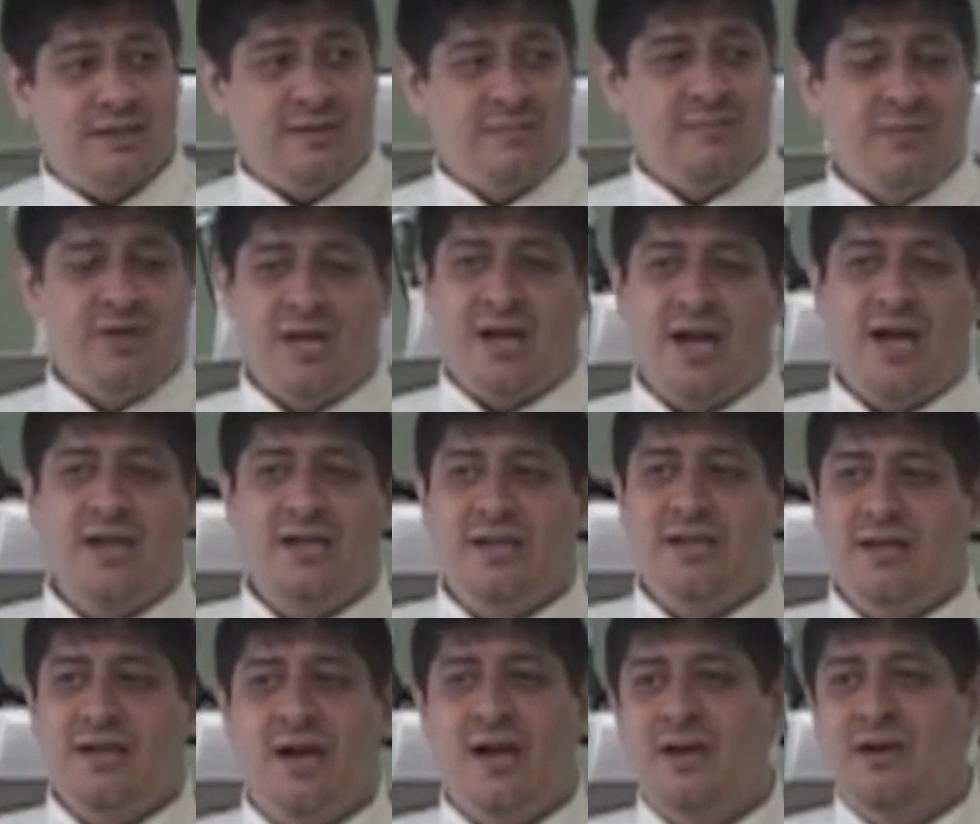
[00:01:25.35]
but
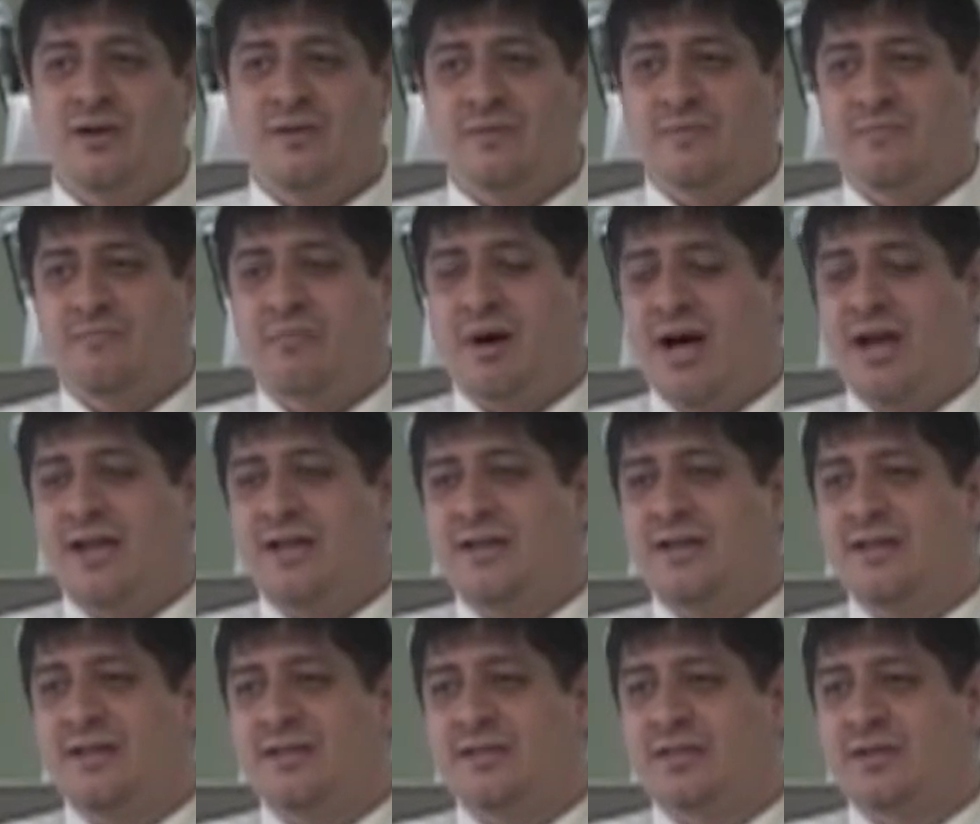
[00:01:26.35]
I, I don't buy
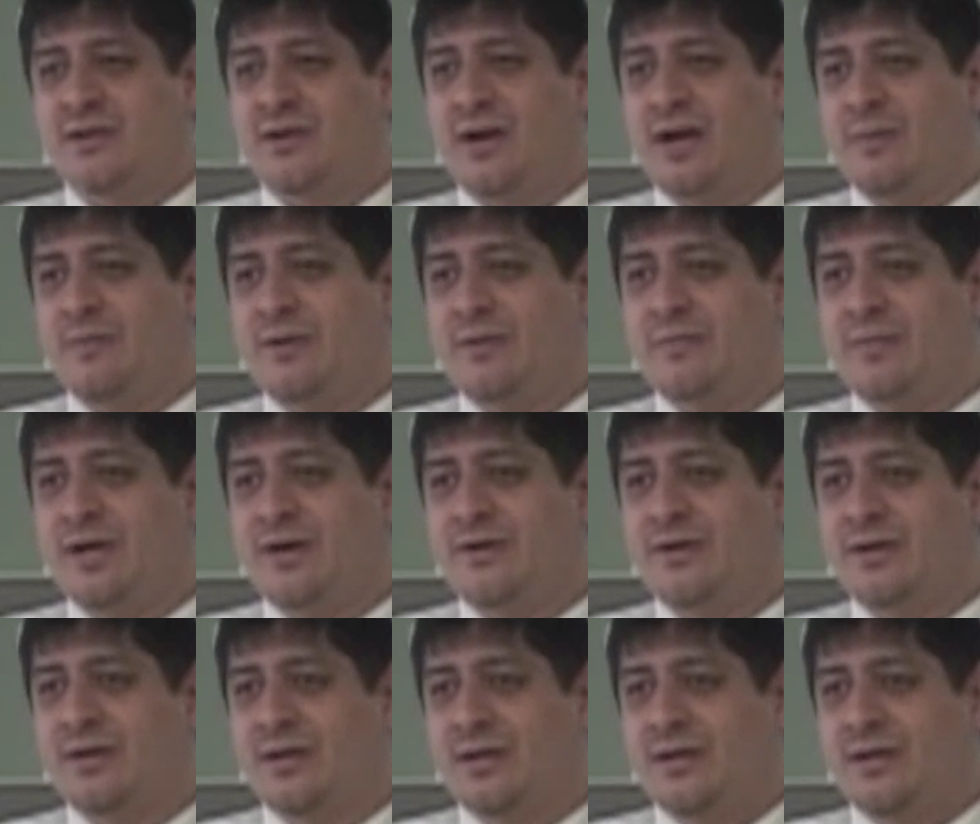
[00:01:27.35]
into this crap about